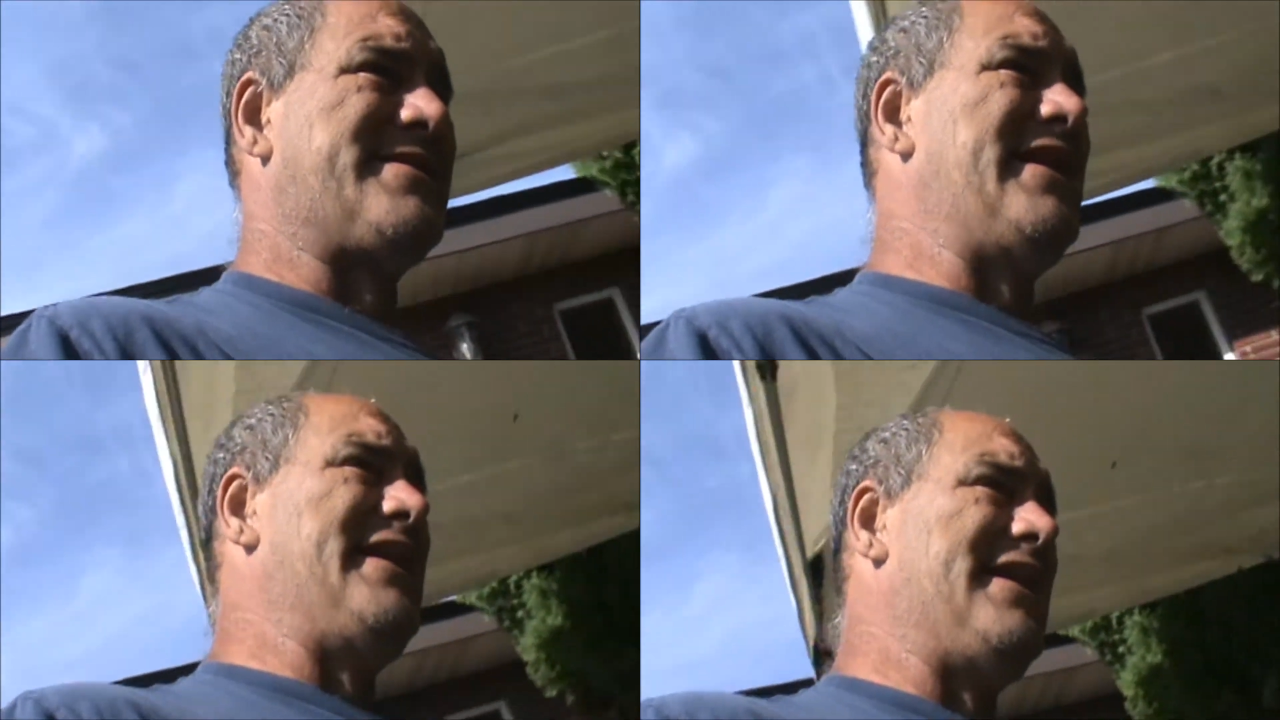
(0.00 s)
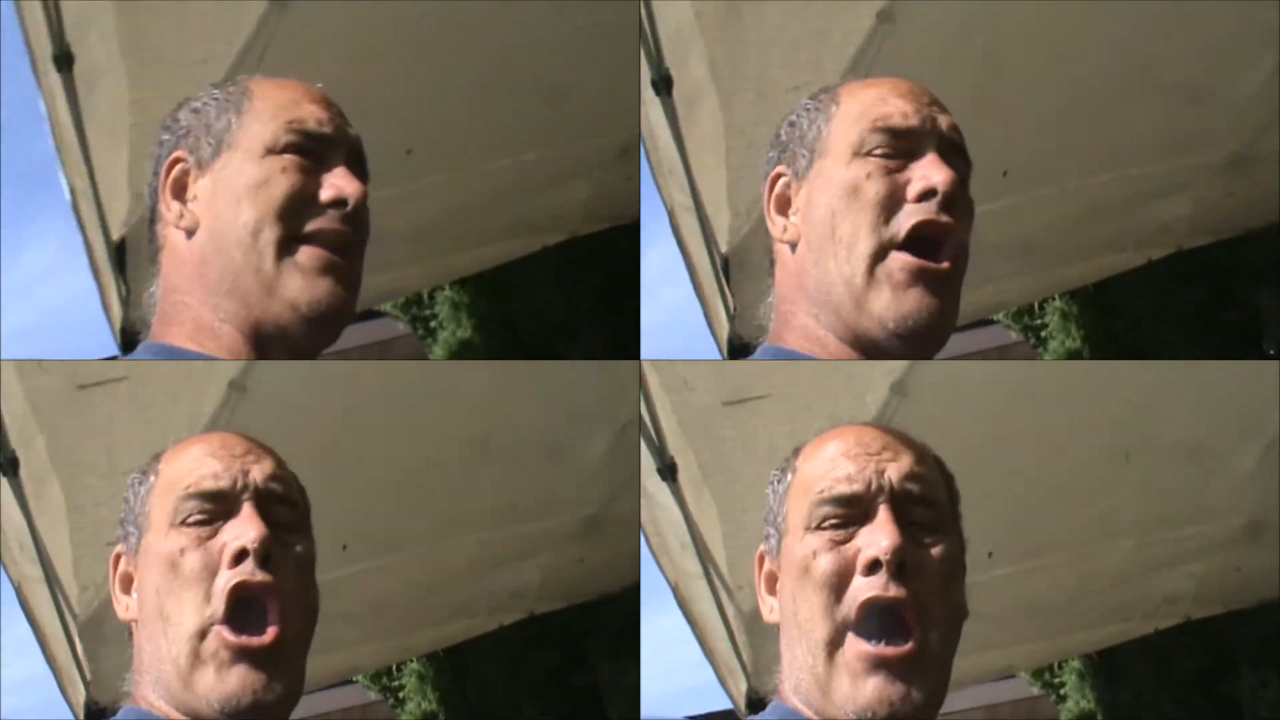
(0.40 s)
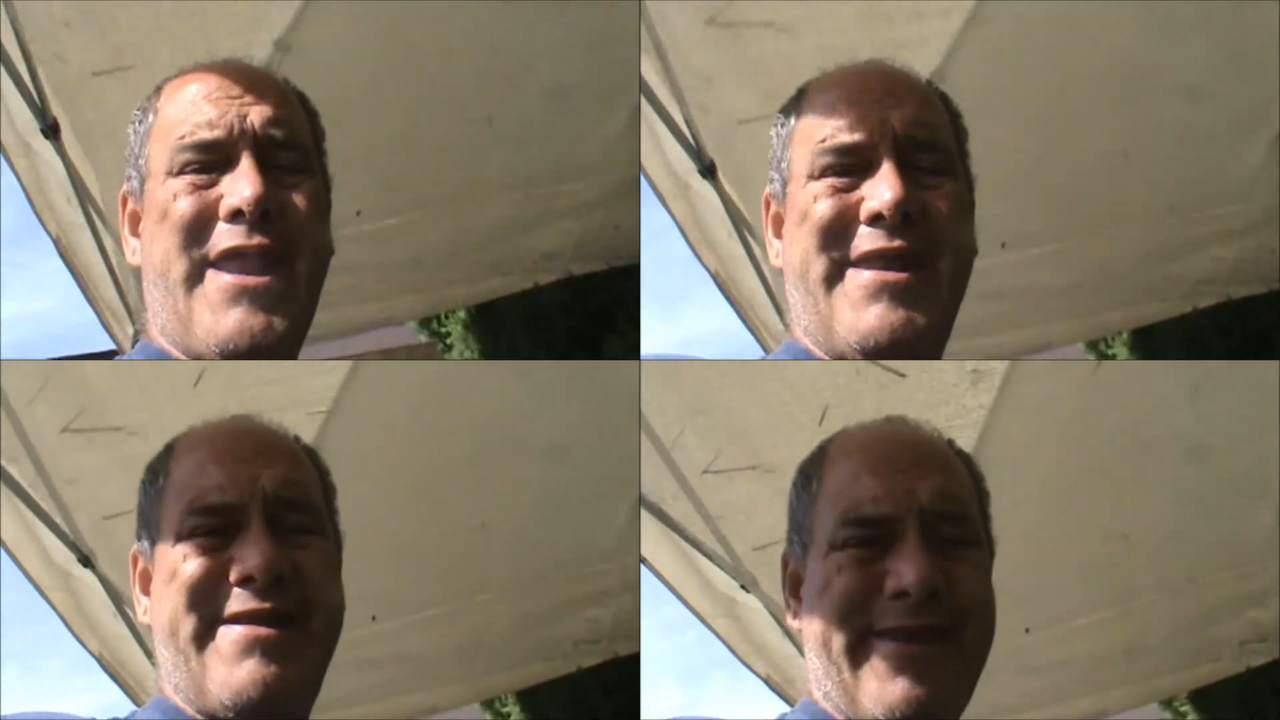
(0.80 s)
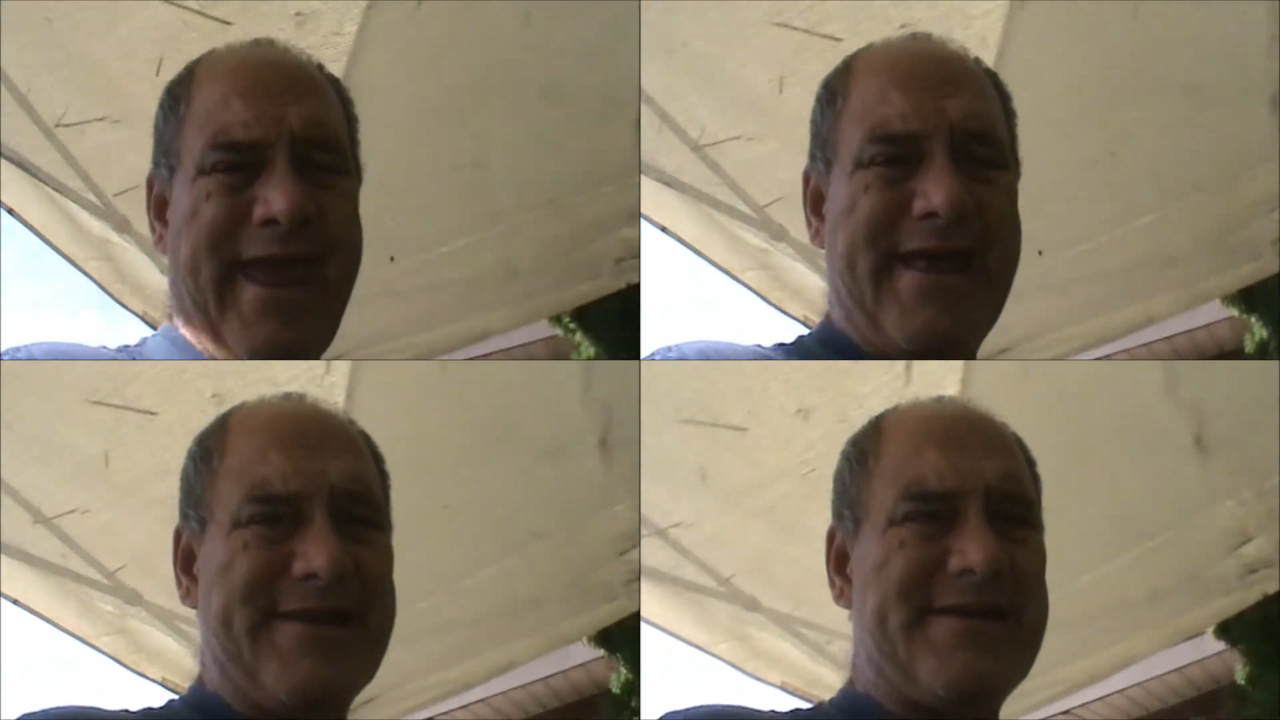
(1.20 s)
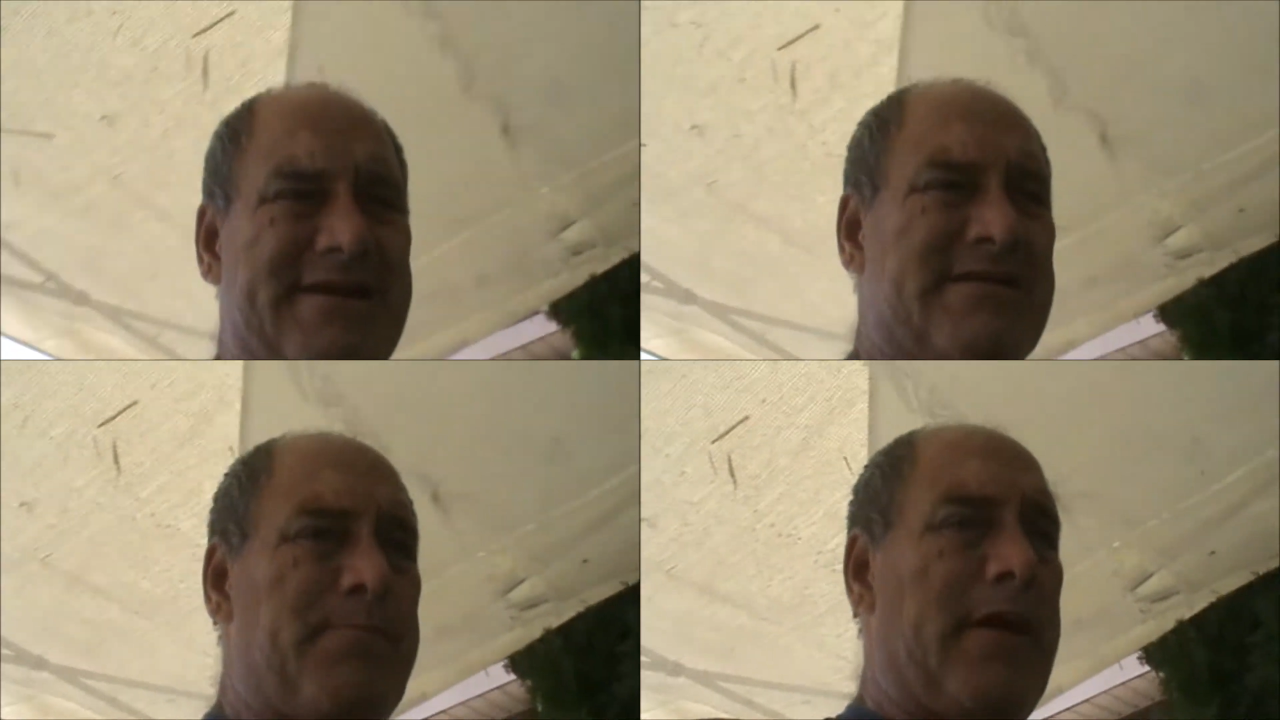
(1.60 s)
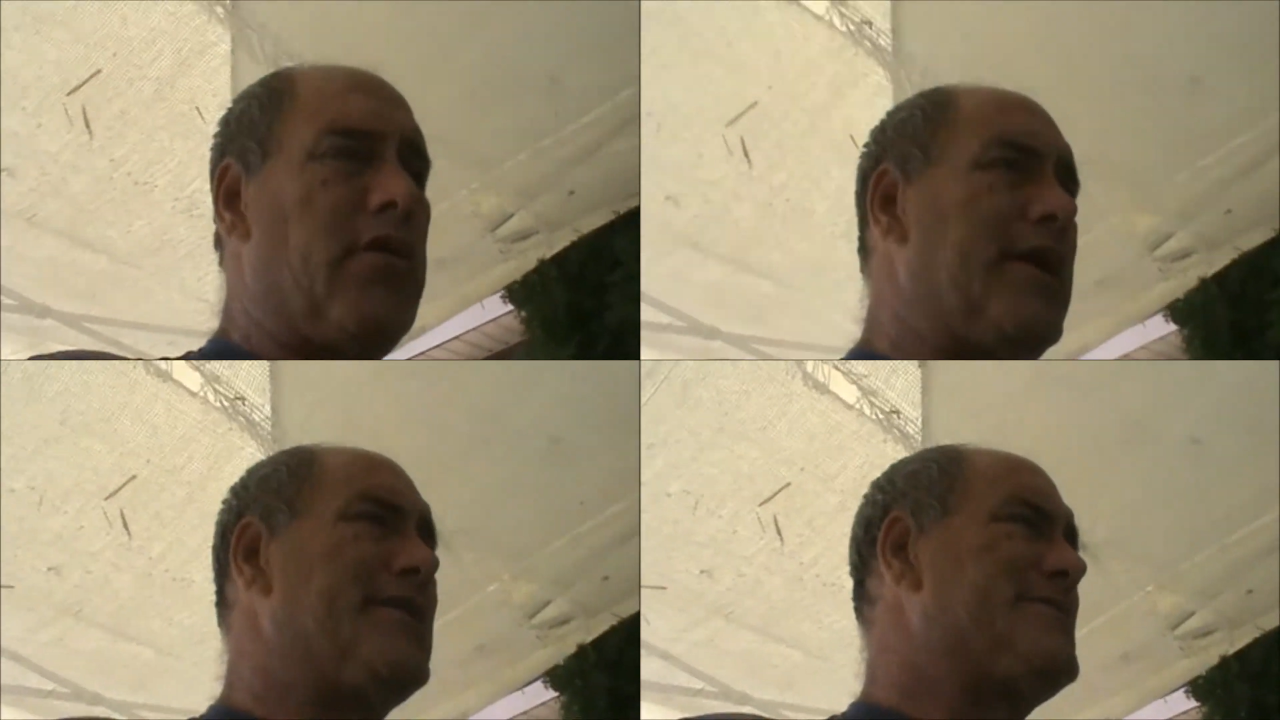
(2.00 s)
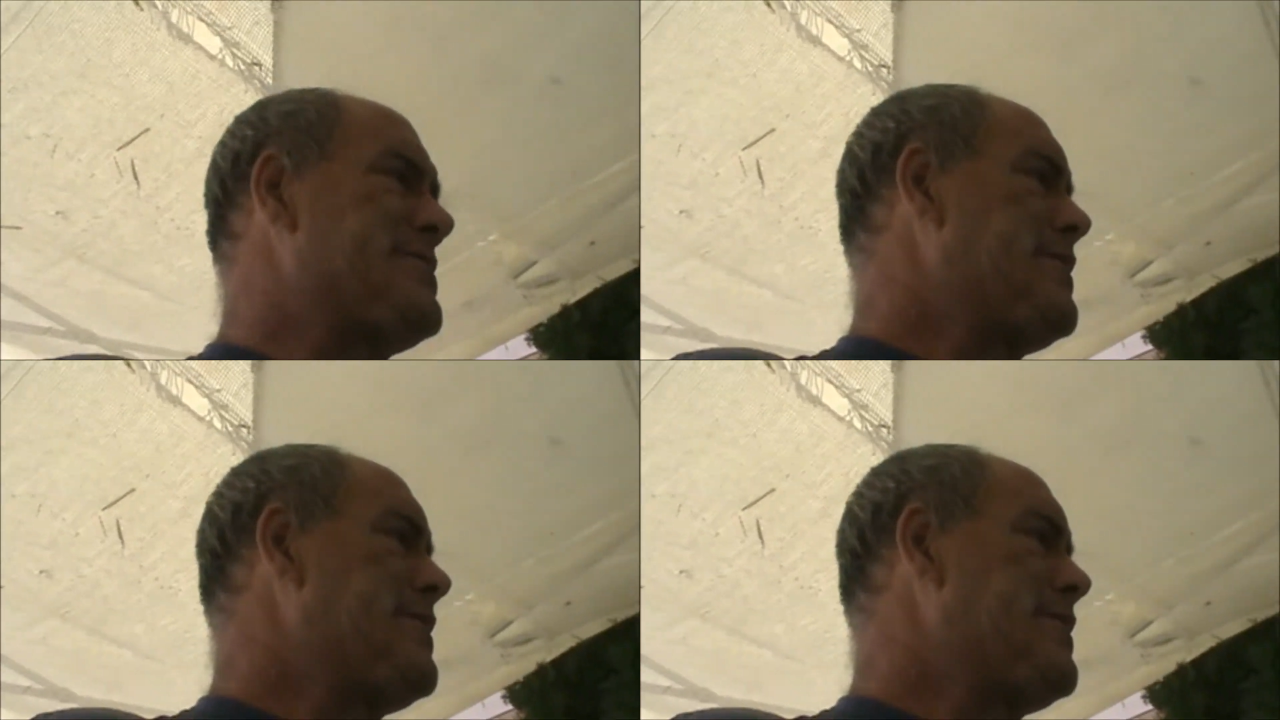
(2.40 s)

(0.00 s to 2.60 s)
Haunted Tents Experience.